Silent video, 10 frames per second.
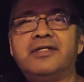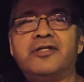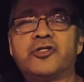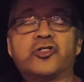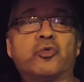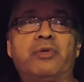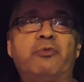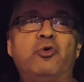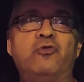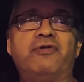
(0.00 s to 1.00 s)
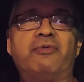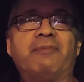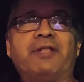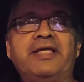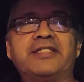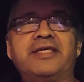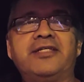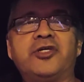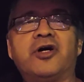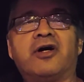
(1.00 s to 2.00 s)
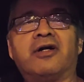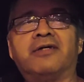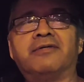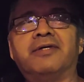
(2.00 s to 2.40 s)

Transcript: just to remove and replace the EGR,